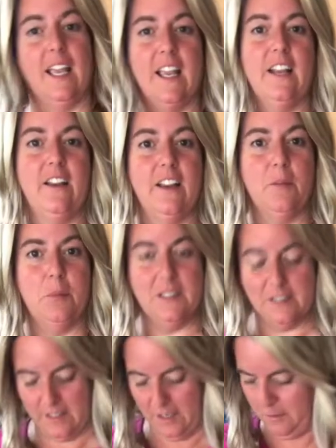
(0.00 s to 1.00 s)
Can you give me
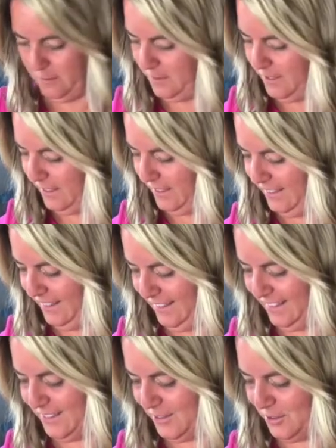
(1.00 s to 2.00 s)
some?
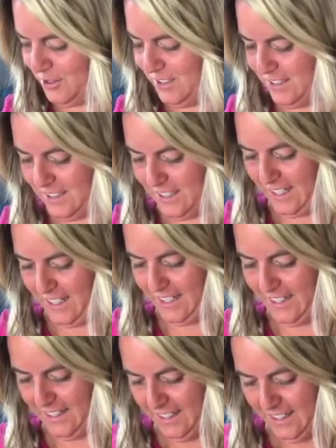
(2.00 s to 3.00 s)
That's what she's thinking.